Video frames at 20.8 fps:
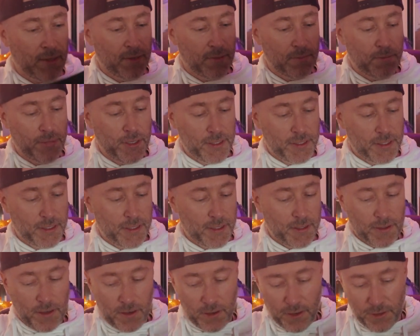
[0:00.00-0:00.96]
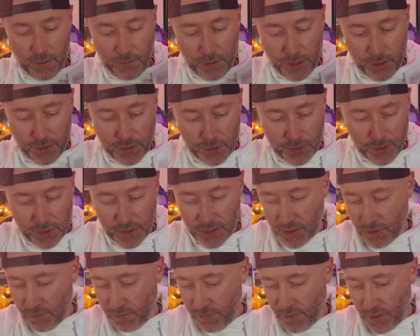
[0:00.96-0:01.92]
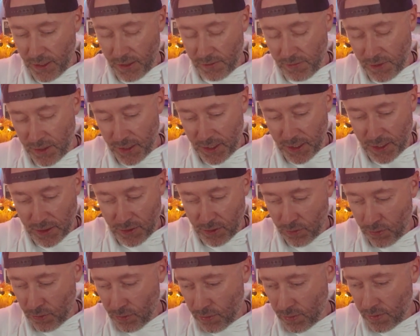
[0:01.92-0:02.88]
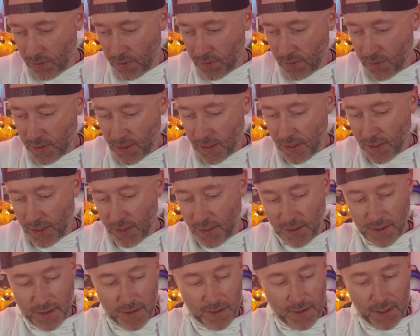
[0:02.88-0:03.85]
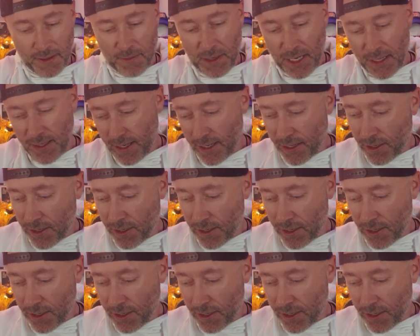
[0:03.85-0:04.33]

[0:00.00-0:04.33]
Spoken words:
But the poster is very, very cool. Am I like